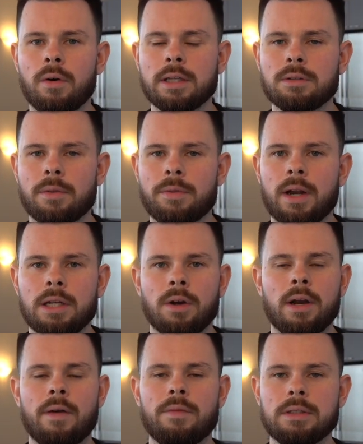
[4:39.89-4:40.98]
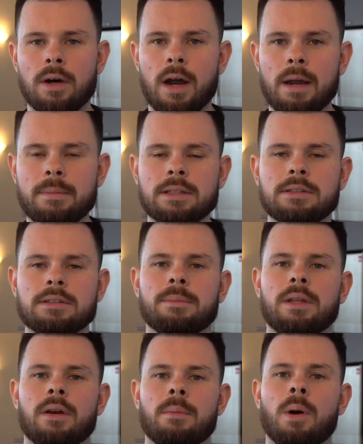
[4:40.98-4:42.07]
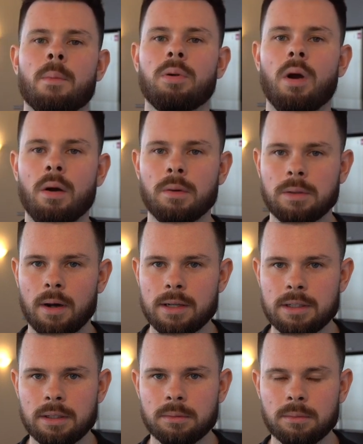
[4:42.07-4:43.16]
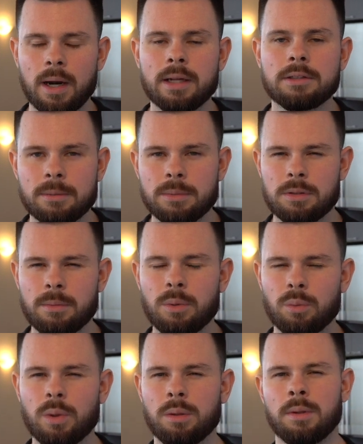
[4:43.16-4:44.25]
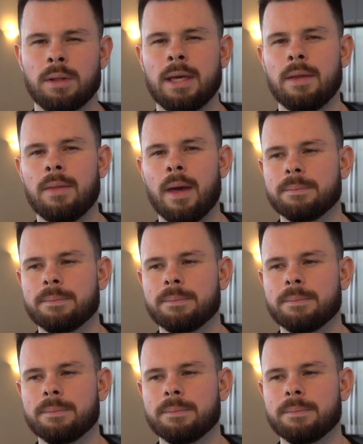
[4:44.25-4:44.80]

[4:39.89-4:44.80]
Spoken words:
It's not that I don't have the time. It's something that I'm not prioritizing, right? Something really, really key there.